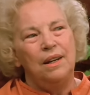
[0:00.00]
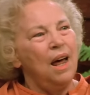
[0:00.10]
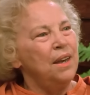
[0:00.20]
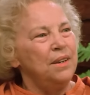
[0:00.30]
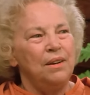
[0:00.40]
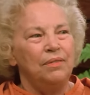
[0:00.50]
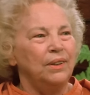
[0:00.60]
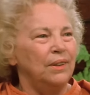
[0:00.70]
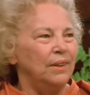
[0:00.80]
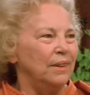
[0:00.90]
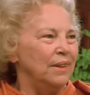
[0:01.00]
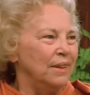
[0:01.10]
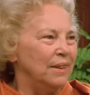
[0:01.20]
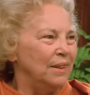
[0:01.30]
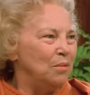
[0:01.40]
Not difficult.
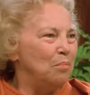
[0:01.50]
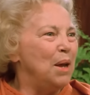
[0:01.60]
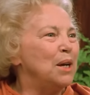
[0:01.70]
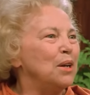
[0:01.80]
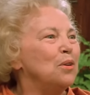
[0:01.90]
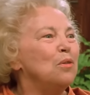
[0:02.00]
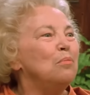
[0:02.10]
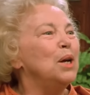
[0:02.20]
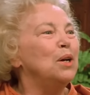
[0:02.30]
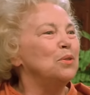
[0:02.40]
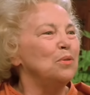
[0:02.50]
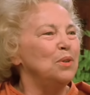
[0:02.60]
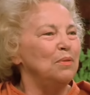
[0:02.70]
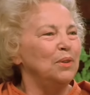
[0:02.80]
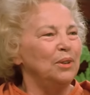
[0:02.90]
Don't make it
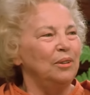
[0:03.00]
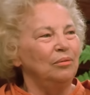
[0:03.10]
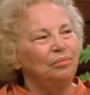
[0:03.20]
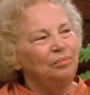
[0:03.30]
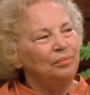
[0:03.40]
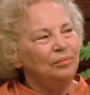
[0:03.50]
so difficult.